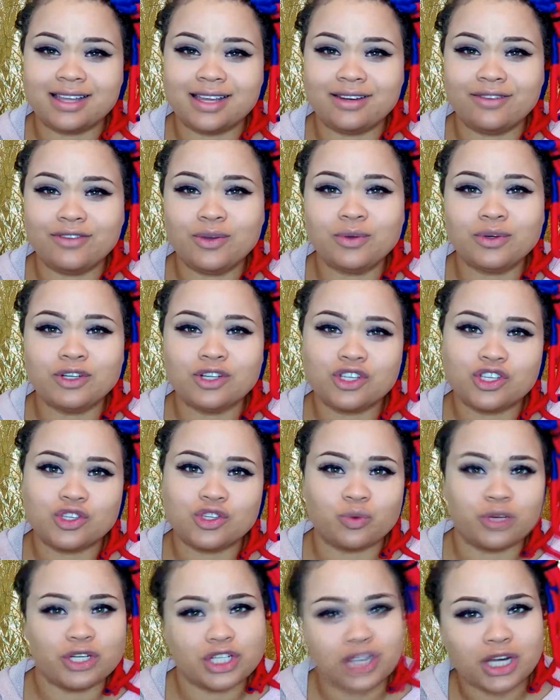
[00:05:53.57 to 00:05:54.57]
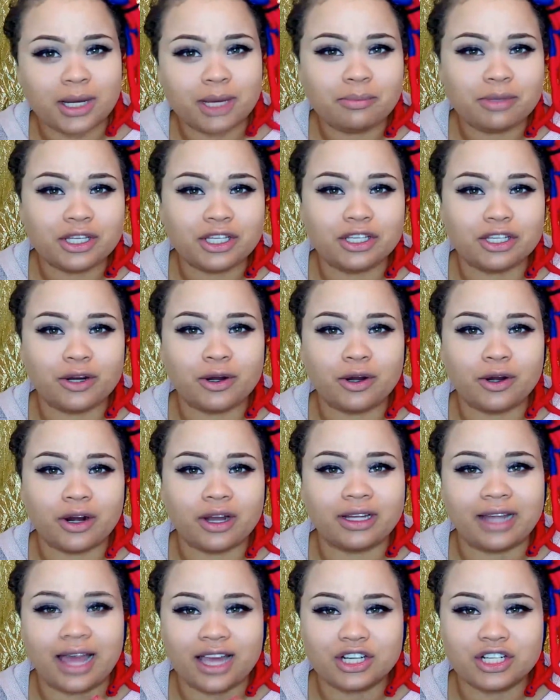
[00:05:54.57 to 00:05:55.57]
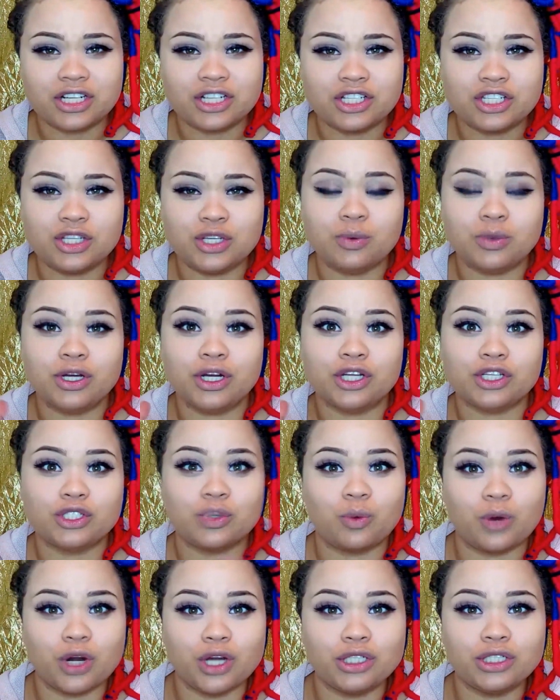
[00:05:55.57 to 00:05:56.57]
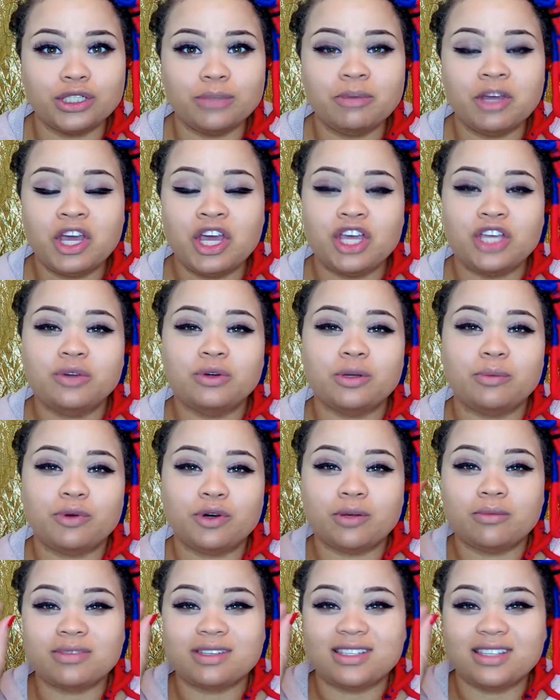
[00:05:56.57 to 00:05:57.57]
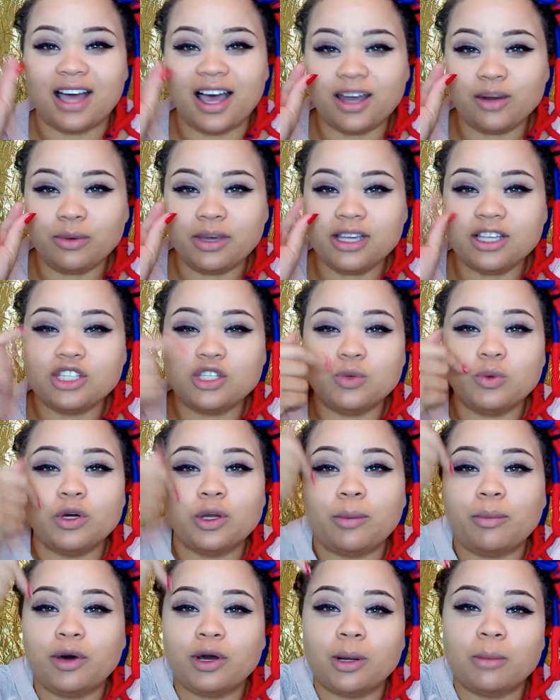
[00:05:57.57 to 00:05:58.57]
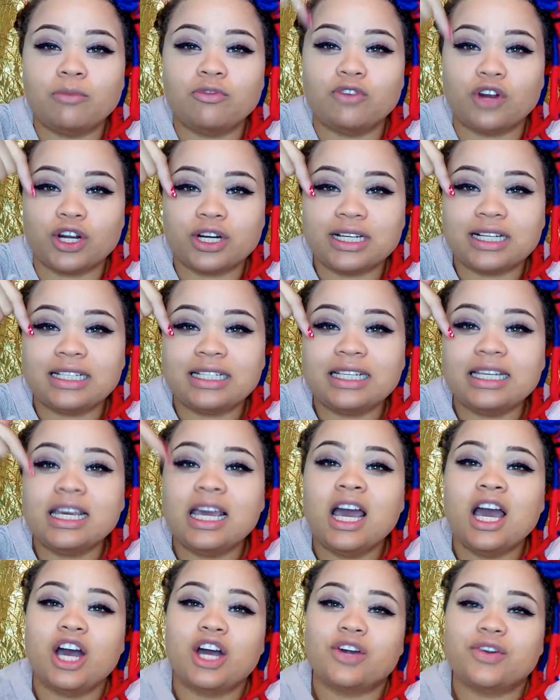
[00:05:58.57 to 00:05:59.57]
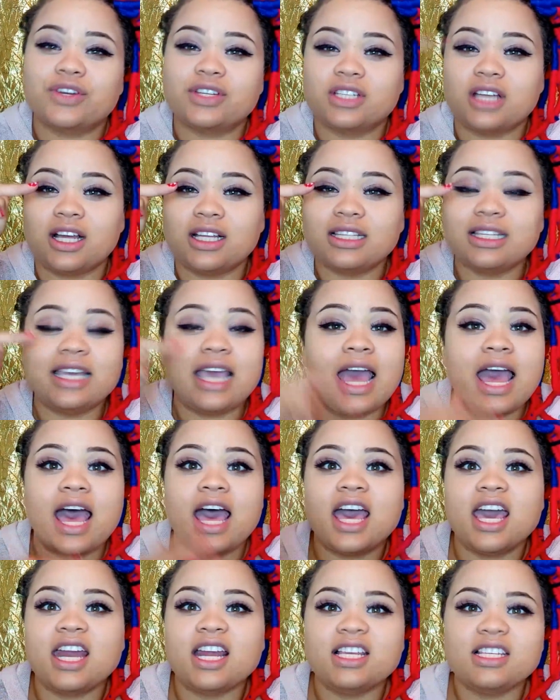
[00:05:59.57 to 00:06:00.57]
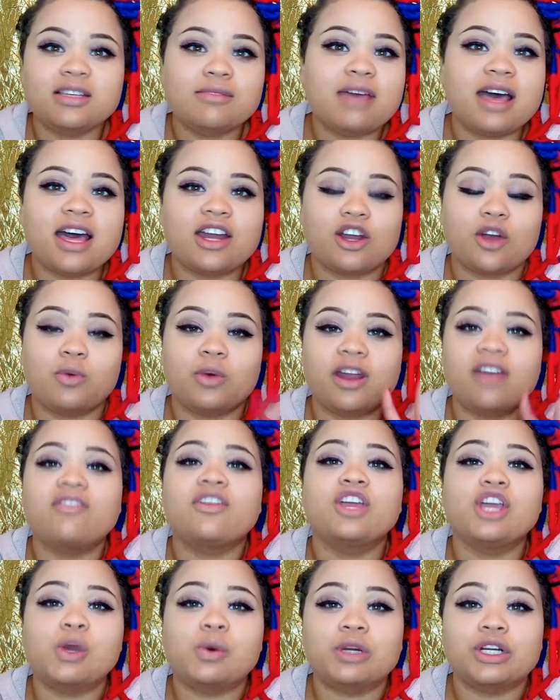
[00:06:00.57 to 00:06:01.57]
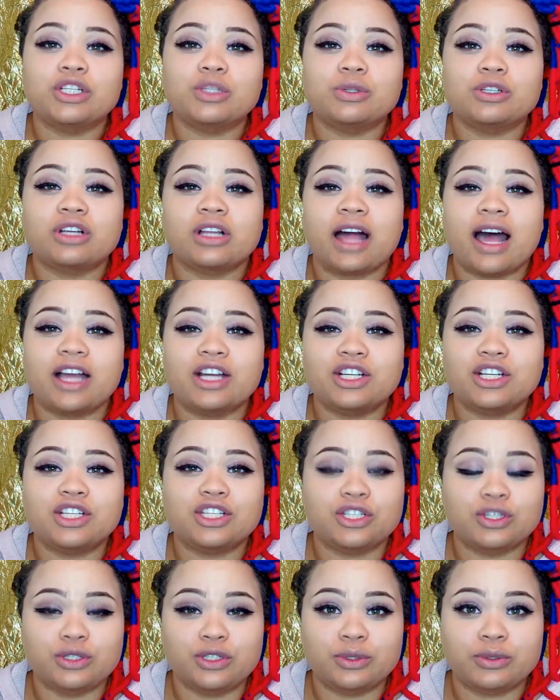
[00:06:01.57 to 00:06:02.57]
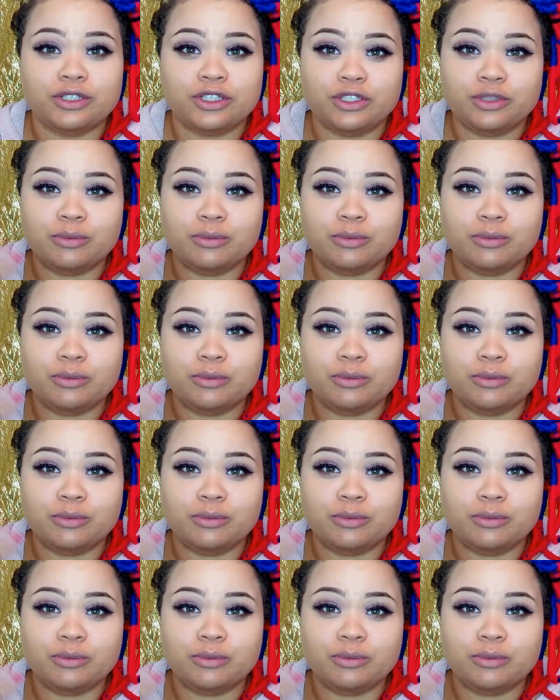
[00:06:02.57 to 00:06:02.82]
And if you want to switch up your lashes, you want to twirl them, you want to put them sideways, you want to put them vertically, horizontally, it doesn't matter. Whatever you want to do with your lashes, you do it.